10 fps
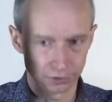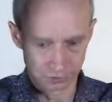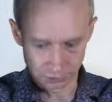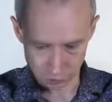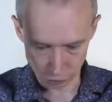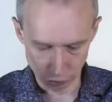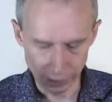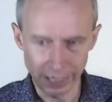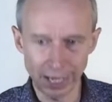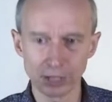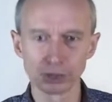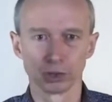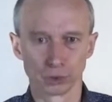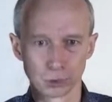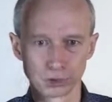the screen edge
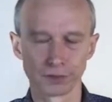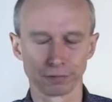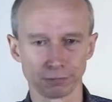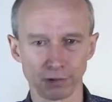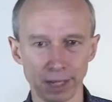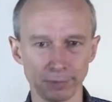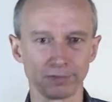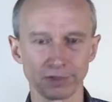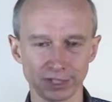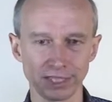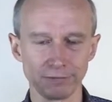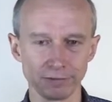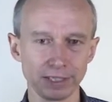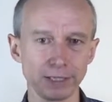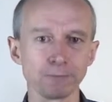or to the frame of the
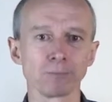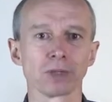TV,